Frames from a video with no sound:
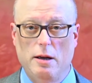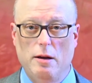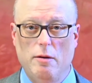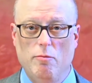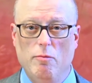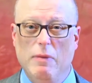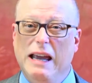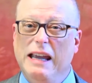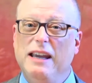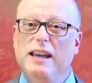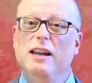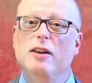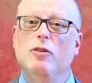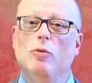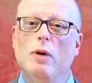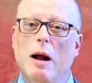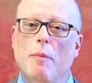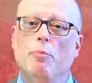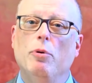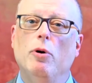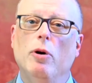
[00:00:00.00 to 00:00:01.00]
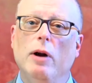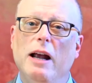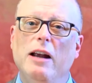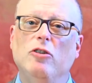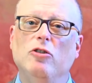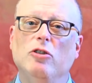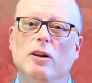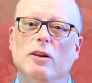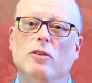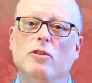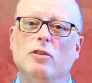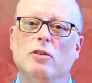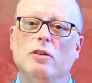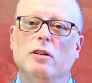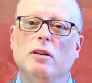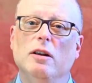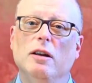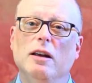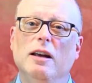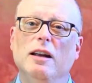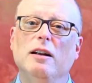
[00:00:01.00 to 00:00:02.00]
Making reparations
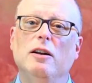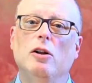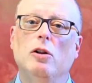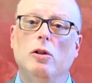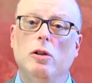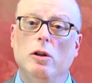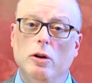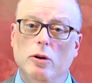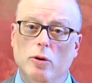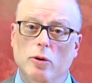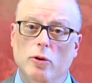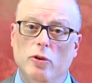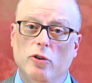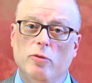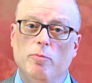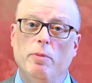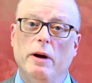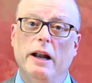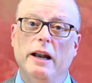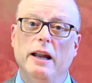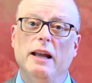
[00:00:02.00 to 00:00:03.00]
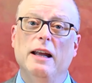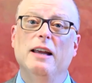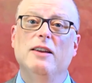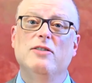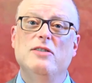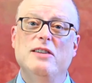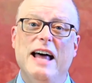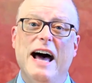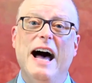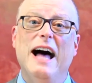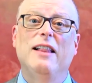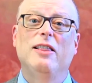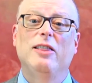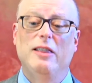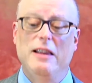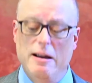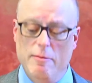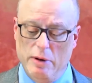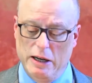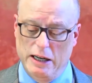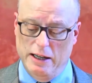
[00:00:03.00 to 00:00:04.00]
includes, but is not
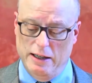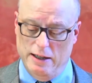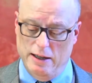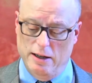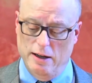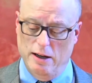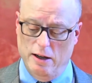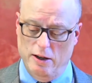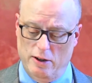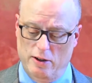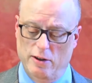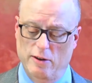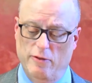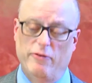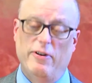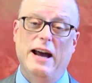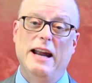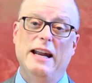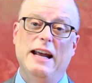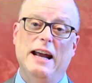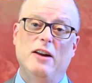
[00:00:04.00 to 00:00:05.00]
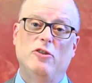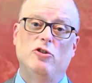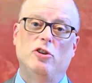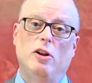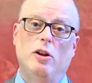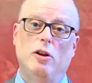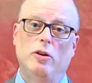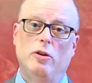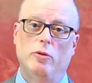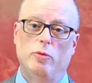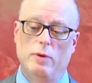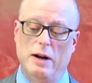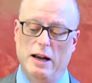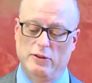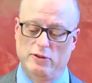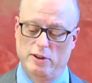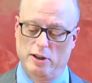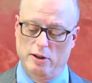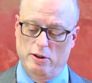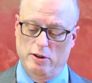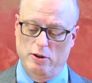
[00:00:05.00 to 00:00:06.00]
limited to, financial
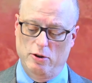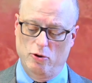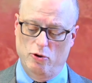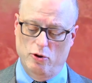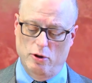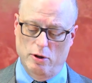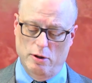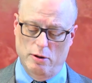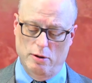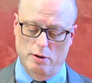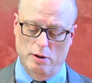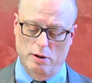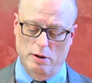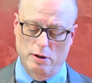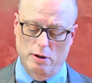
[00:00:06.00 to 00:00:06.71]
restitution.